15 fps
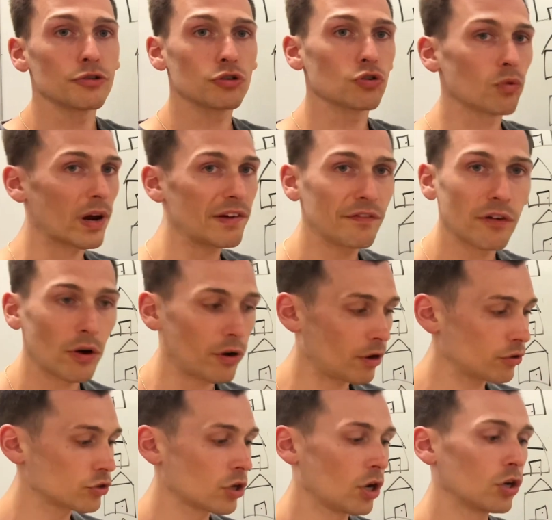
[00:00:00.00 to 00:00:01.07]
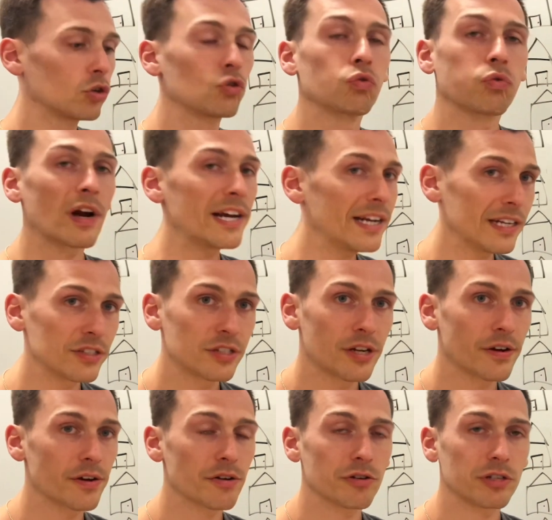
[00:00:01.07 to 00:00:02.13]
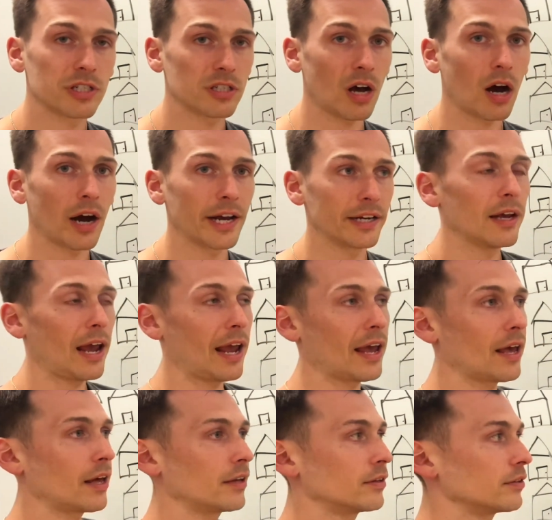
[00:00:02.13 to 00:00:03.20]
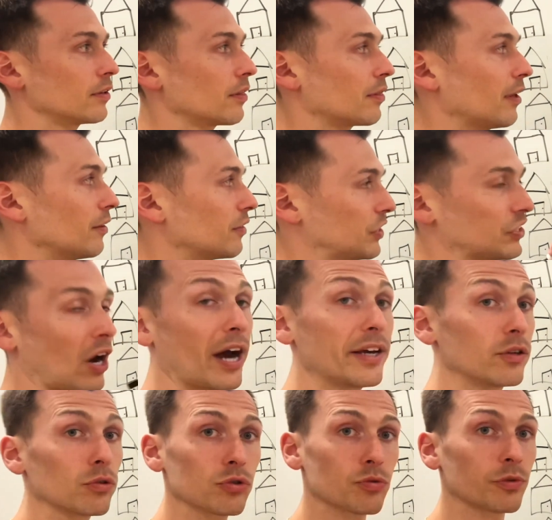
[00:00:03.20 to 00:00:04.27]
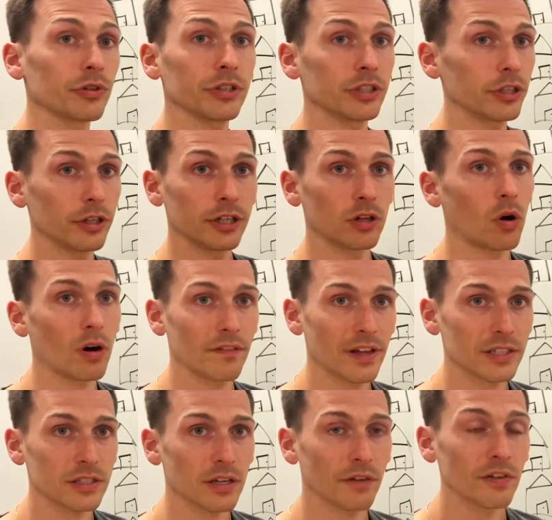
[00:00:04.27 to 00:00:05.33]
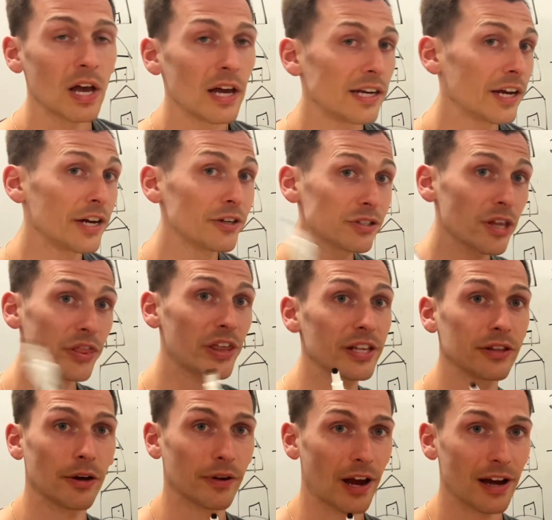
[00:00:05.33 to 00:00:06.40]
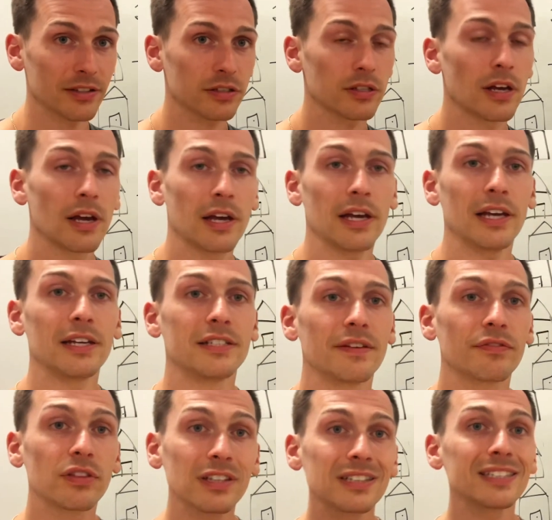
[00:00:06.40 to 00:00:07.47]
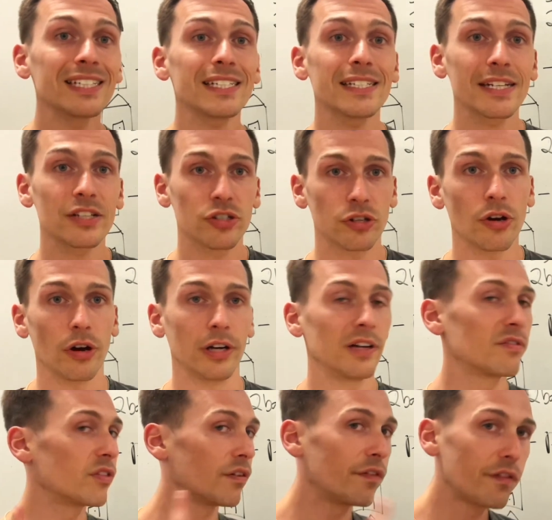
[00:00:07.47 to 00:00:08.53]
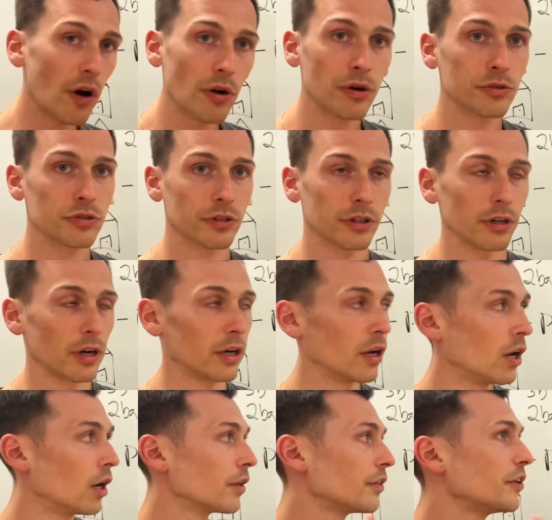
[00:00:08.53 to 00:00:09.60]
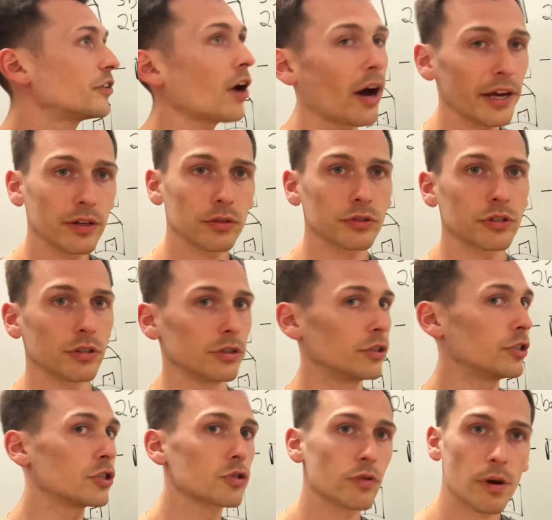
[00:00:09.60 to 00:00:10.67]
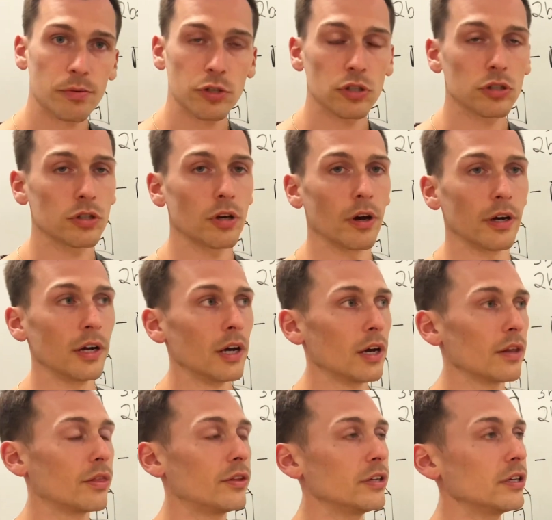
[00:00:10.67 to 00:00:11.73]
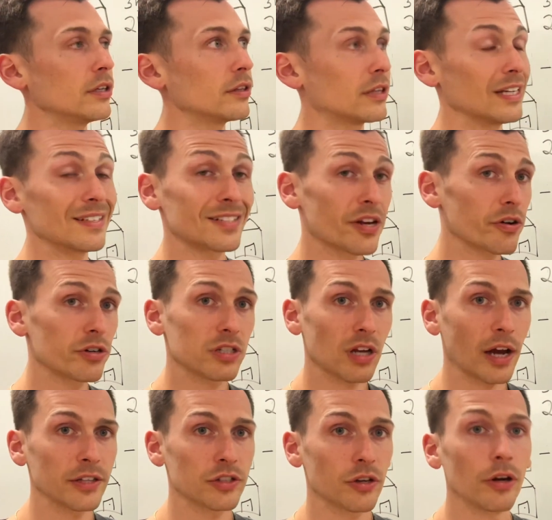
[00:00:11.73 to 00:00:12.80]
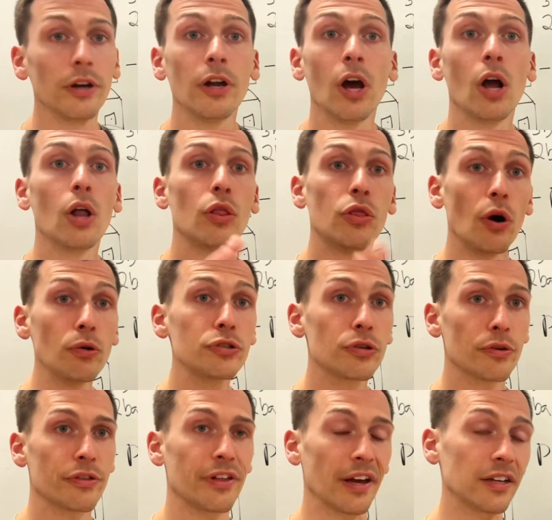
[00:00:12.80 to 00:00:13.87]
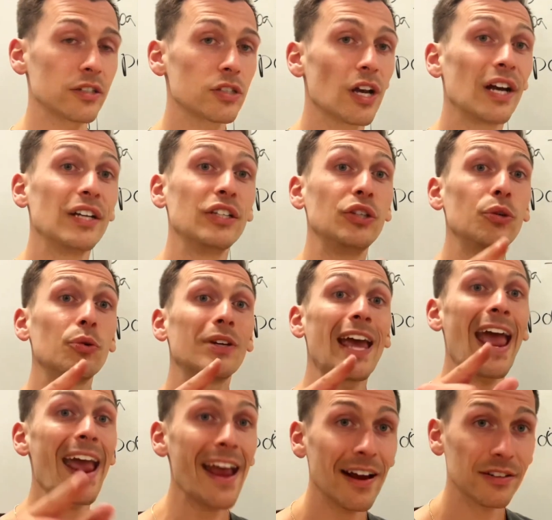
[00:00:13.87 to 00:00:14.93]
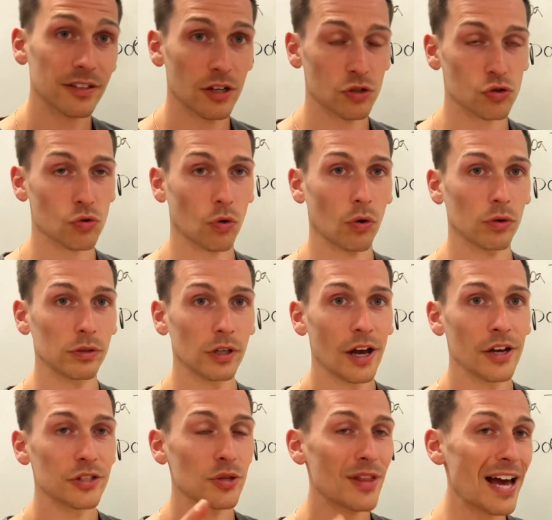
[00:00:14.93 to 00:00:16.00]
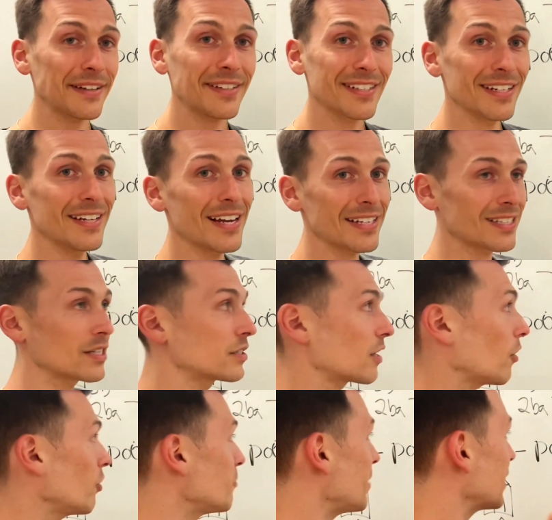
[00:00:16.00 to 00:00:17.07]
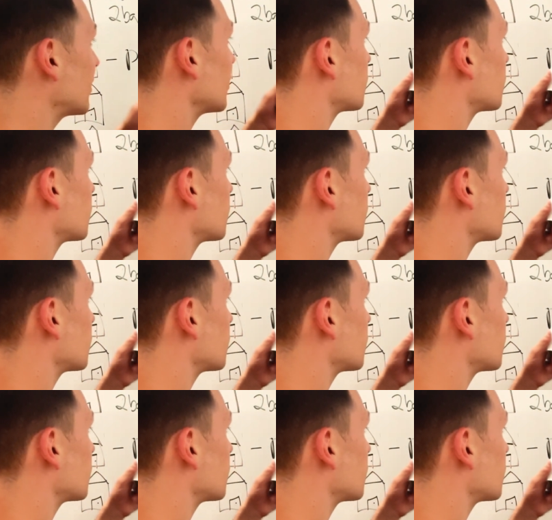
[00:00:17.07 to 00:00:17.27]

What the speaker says: great photos, great interior design, and the title's really good and all of that stuff. Now here's the thing though, guys, is if the listing's good, if the photos are good, the title's good, the description's good, the interior design's good, those are things you can control. So that doesn't necessarily make this